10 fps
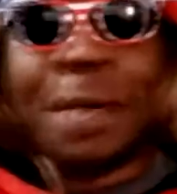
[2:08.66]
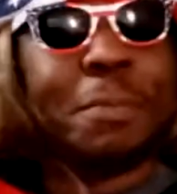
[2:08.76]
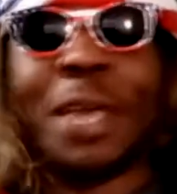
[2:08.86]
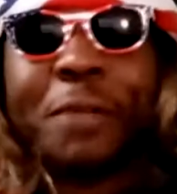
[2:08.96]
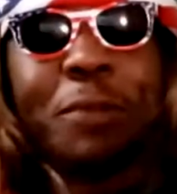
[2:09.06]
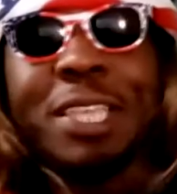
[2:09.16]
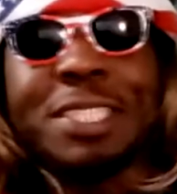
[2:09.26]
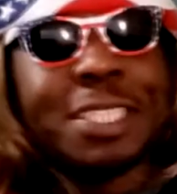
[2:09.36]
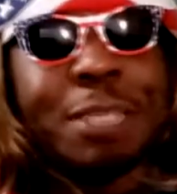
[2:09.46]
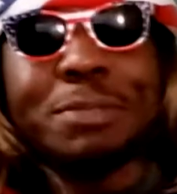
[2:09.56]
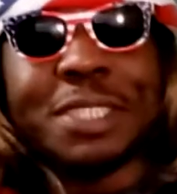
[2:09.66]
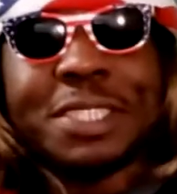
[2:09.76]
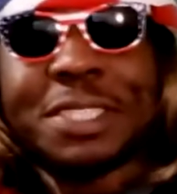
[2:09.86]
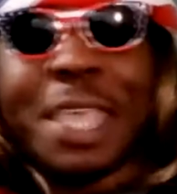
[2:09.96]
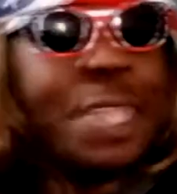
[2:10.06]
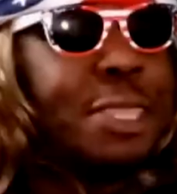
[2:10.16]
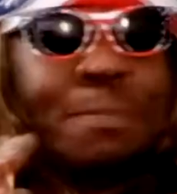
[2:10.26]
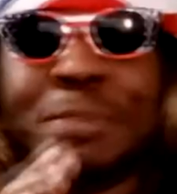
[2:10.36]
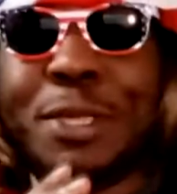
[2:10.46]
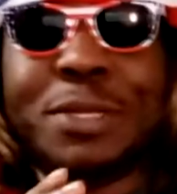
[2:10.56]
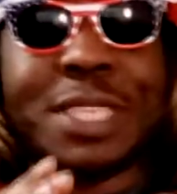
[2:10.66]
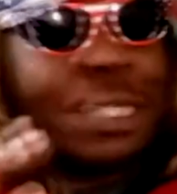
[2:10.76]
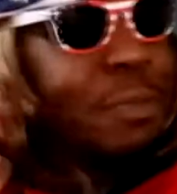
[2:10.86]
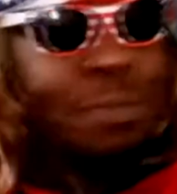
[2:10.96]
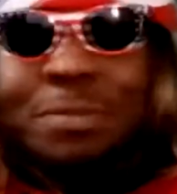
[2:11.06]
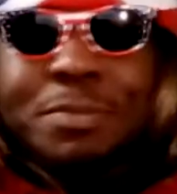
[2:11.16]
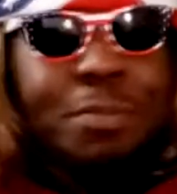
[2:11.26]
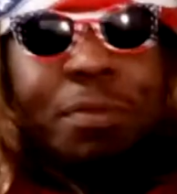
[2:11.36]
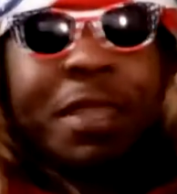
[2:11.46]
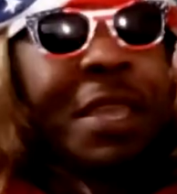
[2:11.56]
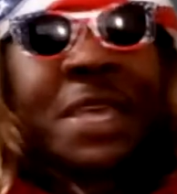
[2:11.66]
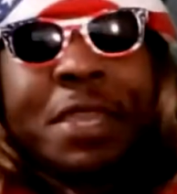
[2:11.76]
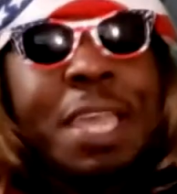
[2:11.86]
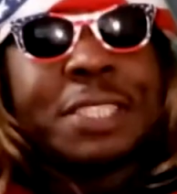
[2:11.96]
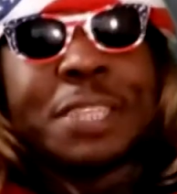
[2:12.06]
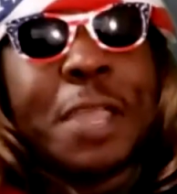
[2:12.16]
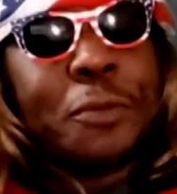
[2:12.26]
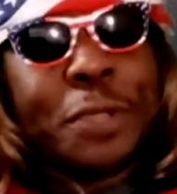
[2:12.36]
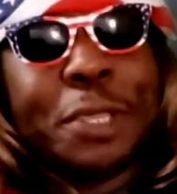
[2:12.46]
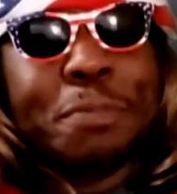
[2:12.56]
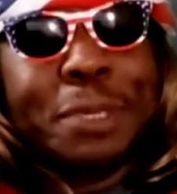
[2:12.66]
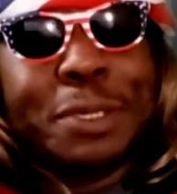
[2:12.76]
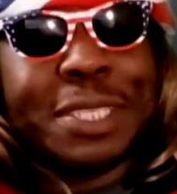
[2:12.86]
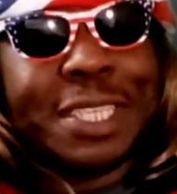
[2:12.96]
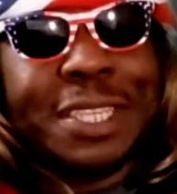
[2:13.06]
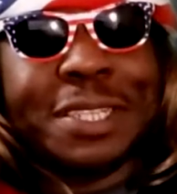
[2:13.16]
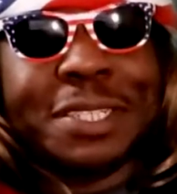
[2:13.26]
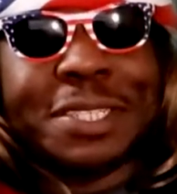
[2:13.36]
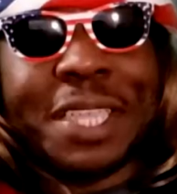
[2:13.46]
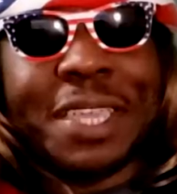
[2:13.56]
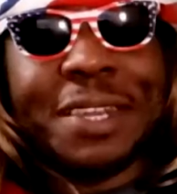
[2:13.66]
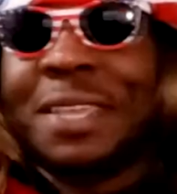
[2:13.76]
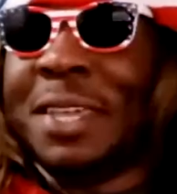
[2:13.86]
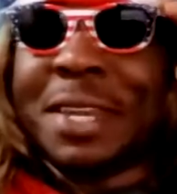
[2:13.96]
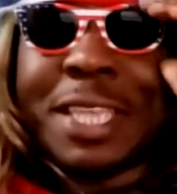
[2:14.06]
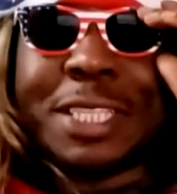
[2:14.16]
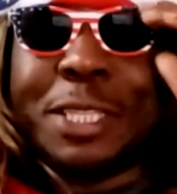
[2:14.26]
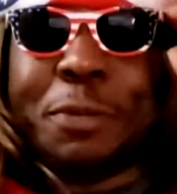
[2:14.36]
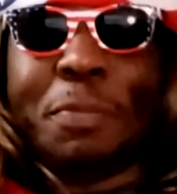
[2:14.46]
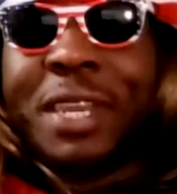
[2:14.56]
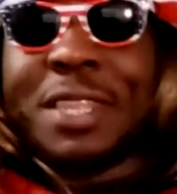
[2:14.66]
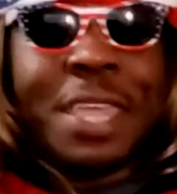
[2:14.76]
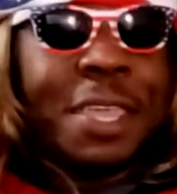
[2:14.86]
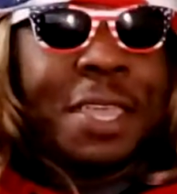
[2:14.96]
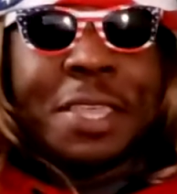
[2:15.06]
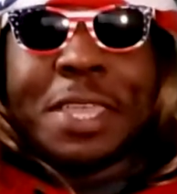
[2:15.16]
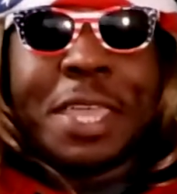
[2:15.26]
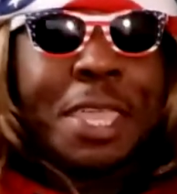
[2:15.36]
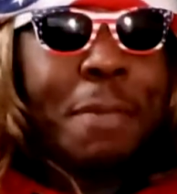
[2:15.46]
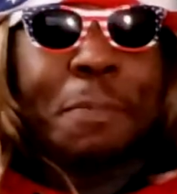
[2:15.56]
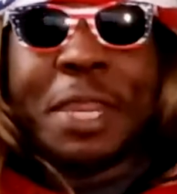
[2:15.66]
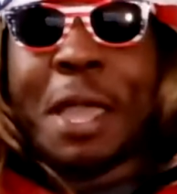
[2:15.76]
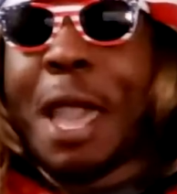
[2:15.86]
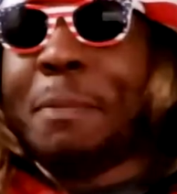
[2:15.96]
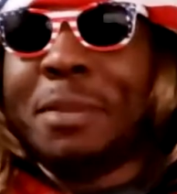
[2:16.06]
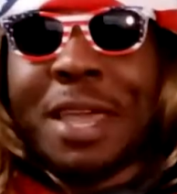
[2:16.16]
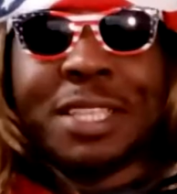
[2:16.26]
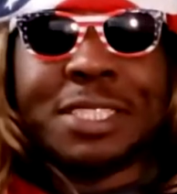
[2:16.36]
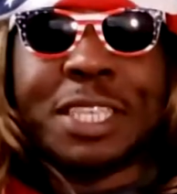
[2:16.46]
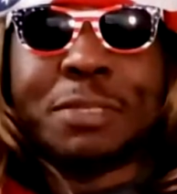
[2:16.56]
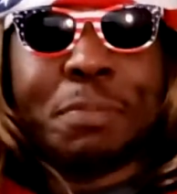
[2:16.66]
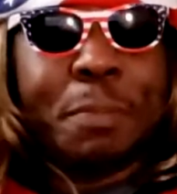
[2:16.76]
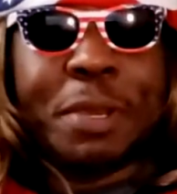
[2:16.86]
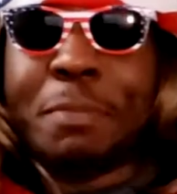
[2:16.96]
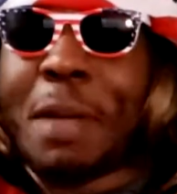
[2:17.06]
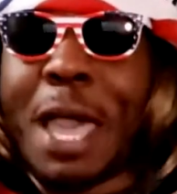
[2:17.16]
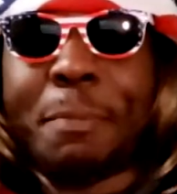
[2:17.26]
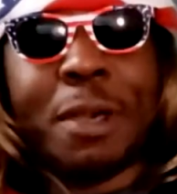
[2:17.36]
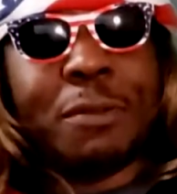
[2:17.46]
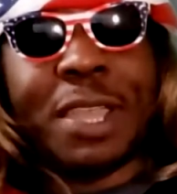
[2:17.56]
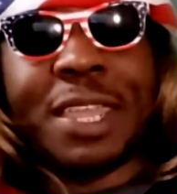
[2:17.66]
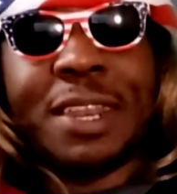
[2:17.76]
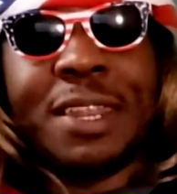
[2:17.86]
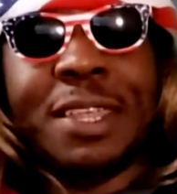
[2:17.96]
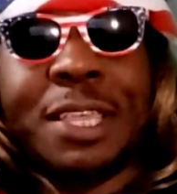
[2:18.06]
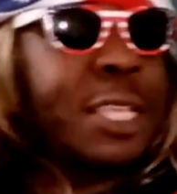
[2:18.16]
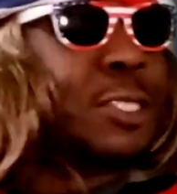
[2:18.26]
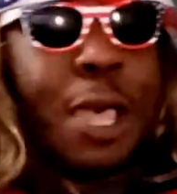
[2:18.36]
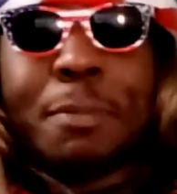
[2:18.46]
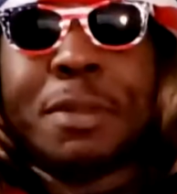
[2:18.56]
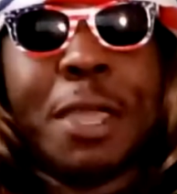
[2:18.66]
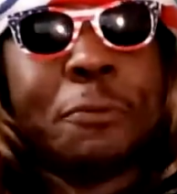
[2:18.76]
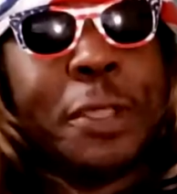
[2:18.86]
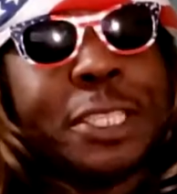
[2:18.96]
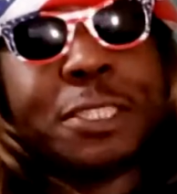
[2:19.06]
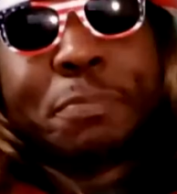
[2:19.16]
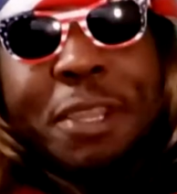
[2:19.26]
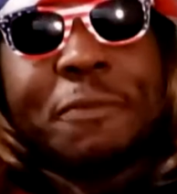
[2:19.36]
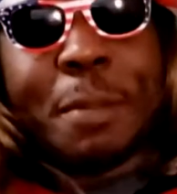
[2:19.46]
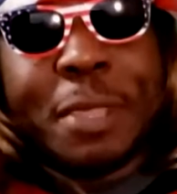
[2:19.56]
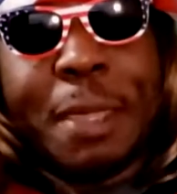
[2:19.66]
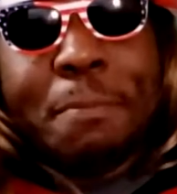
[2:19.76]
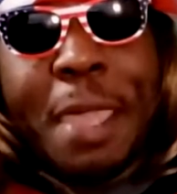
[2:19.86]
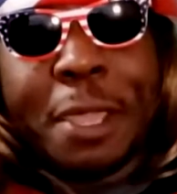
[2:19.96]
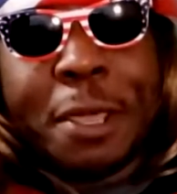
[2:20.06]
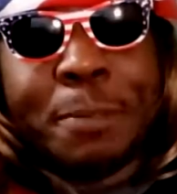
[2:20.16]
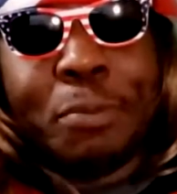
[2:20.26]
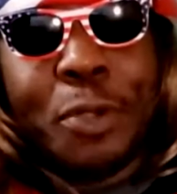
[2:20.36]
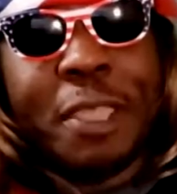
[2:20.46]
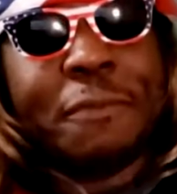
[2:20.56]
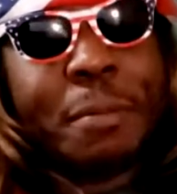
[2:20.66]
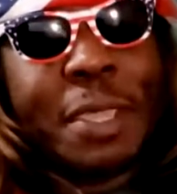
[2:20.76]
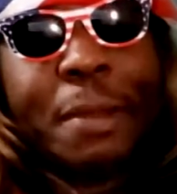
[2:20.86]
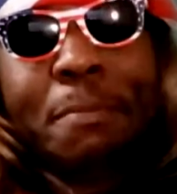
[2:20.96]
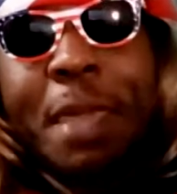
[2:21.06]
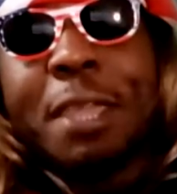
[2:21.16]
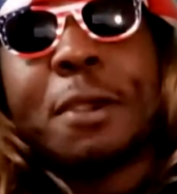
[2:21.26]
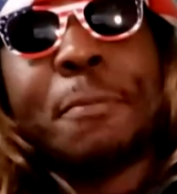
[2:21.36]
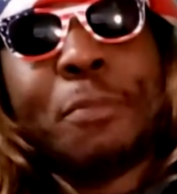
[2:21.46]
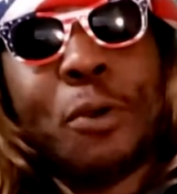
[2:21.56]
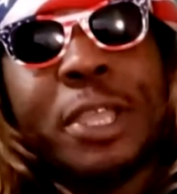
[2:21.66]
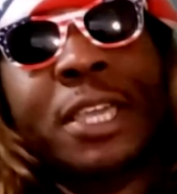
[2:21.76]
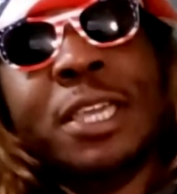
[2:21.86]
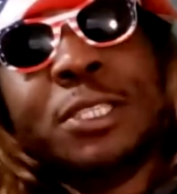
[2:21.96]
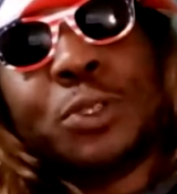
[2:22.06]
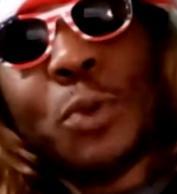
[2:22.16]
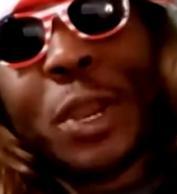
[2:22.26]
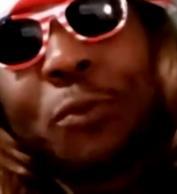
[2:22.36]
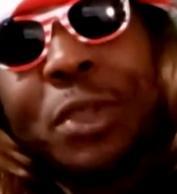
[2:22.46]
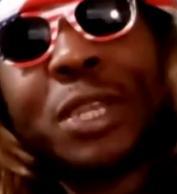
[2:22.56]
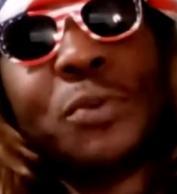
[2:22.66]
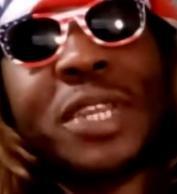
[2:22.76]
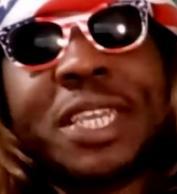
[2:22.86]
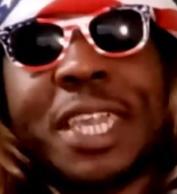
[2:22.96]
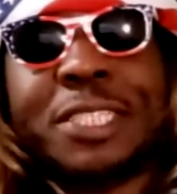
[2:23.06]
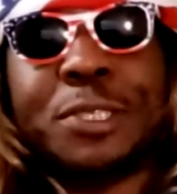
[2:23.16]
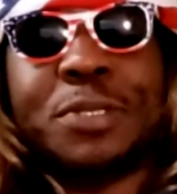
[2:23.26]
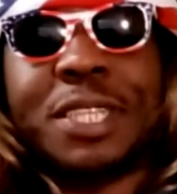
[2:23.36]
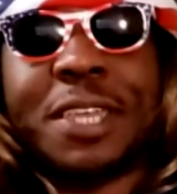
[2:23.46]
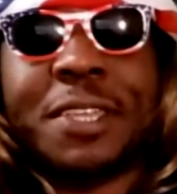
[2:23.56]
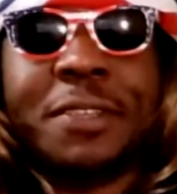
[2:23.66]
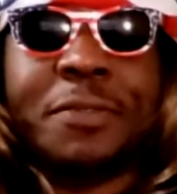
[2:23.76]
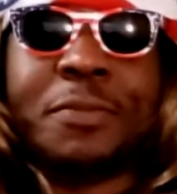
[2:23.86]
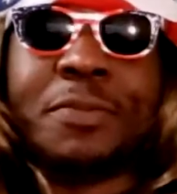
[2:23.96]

I'm not racist. I'm just saying the music that's not real music, you understand? That's a little bit of that, that hippity hop nonsense, bippity bop, all right? So I'm not racist, but if I'm getting back on point, if I'm getting back on point to what I really want to get to today,